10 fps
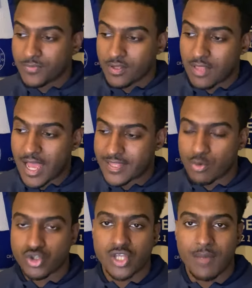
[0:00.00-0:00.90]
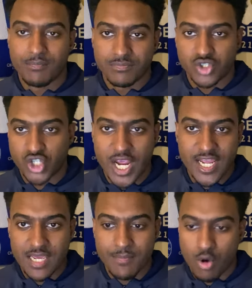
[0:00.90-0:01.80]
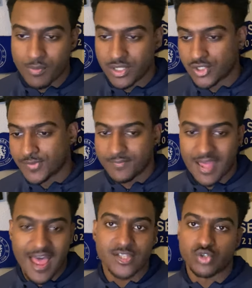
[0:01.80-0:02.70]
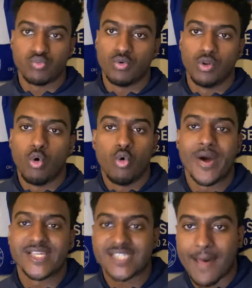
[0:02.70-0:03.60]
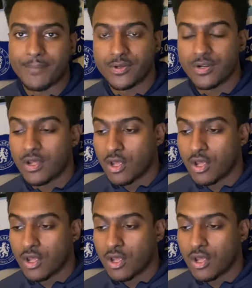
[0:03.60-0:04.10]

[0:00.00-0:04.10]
Like, there were some shaky moments, as will always happen,